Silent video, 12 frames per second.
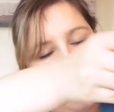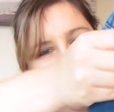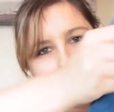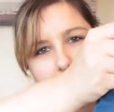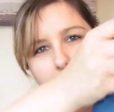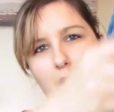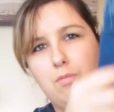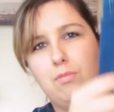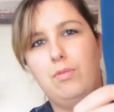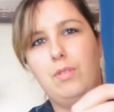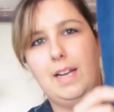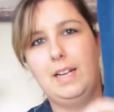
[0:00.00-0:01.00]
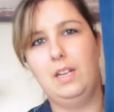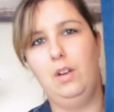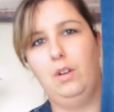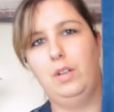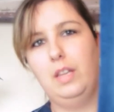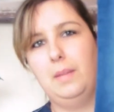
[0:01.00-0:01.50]
And they are really
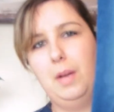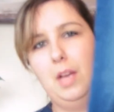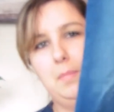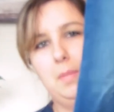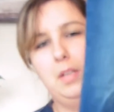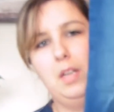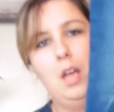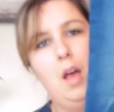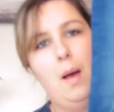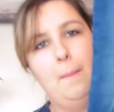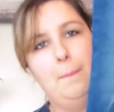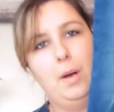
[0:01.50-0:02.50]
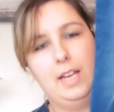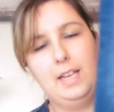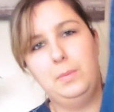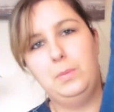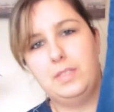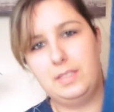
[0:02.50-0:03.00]
long at the moment, but he
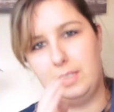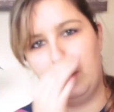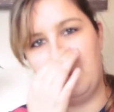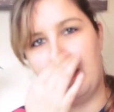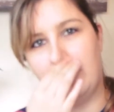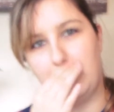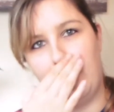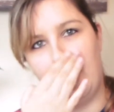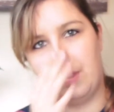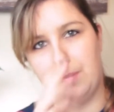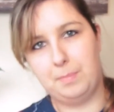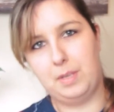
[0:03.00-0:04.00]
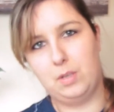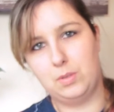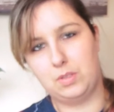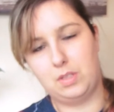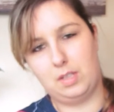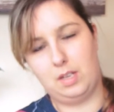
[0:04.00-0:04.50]
would still be able to wear them
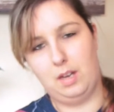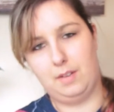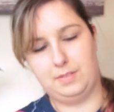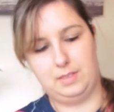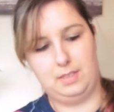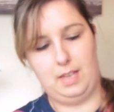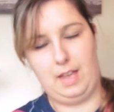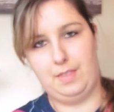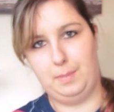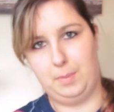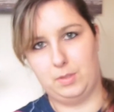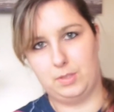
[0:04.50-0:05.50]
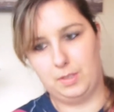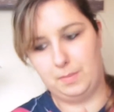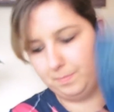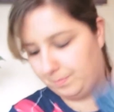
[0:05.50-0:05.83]
because of the cuffs at the bottom.